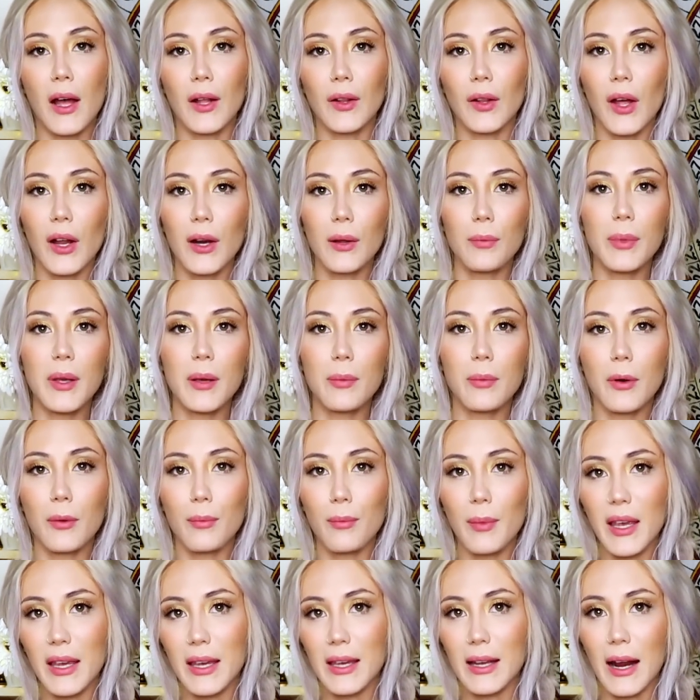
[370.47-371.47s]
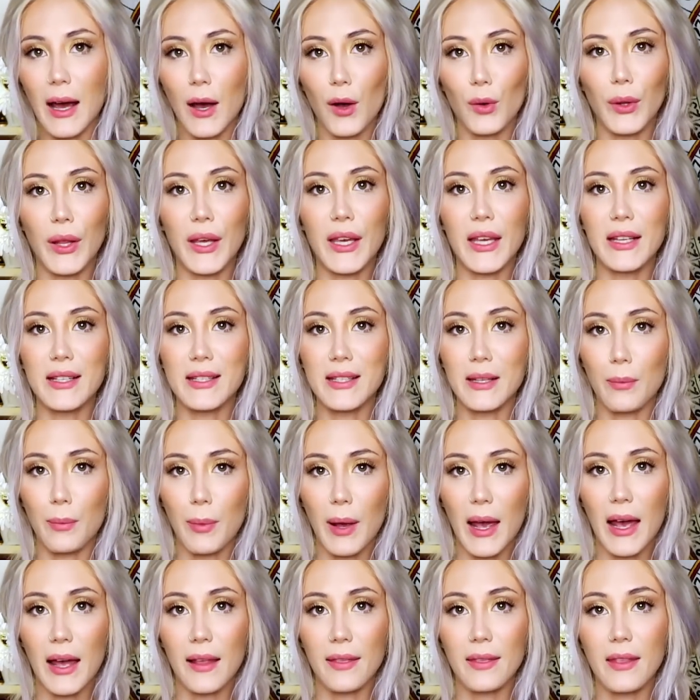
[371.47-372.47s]
a lot of people make it out like it's a
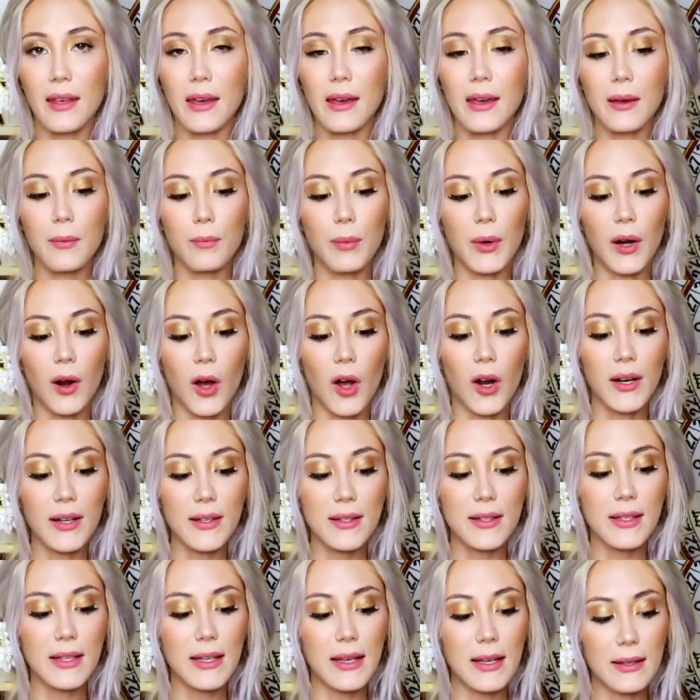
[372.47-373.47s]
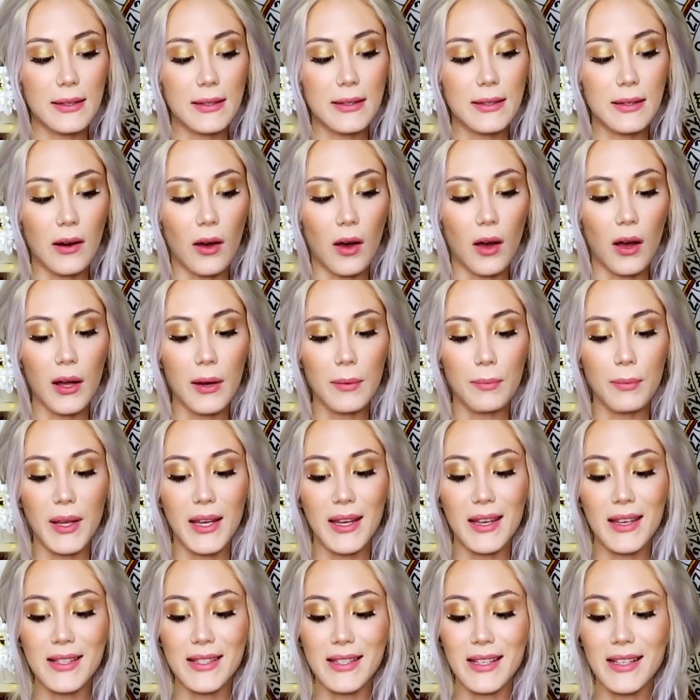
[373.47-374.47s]
bad thing, but honestly it's not,
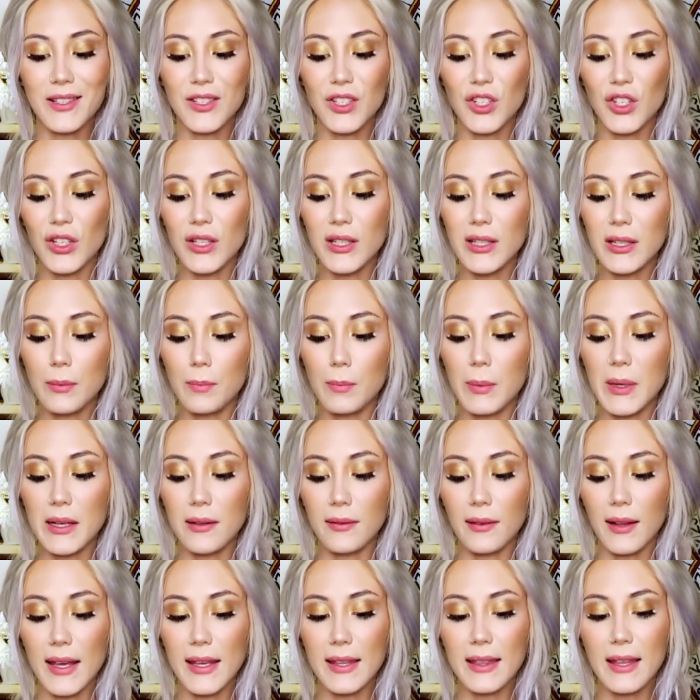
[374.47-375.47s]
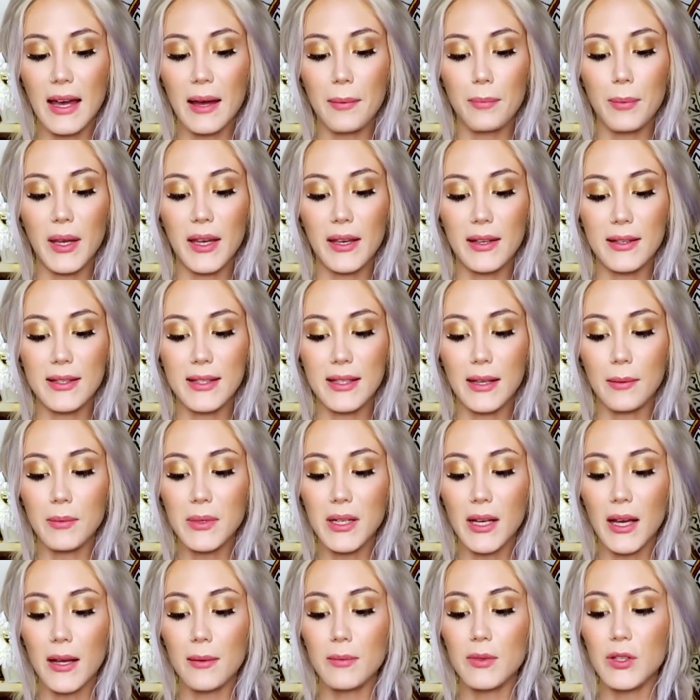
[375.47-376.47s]
because it's good to be like that, because
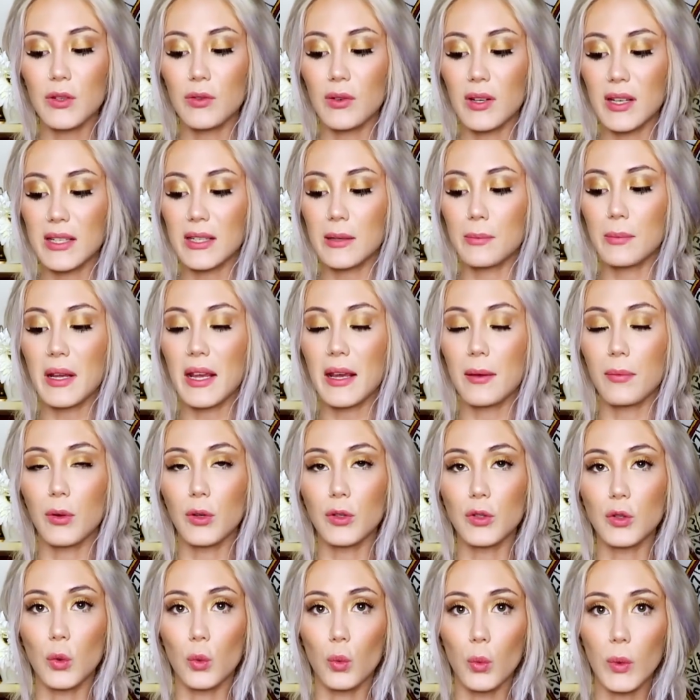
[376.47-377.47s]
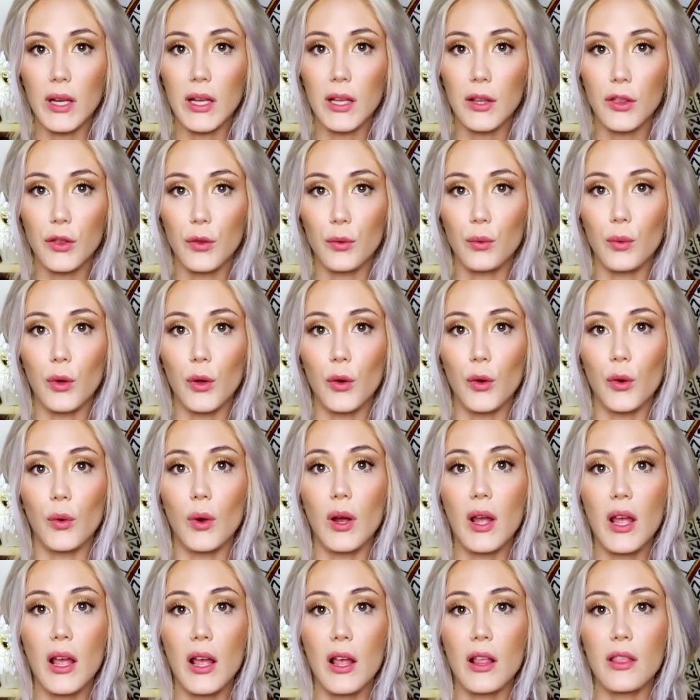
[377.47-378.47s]
sometimes you need to be able to weed through
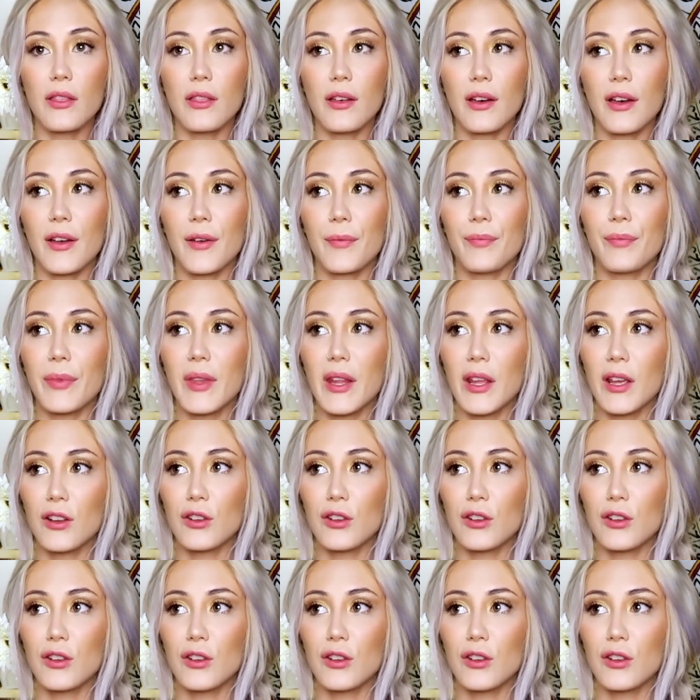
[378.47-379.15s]
the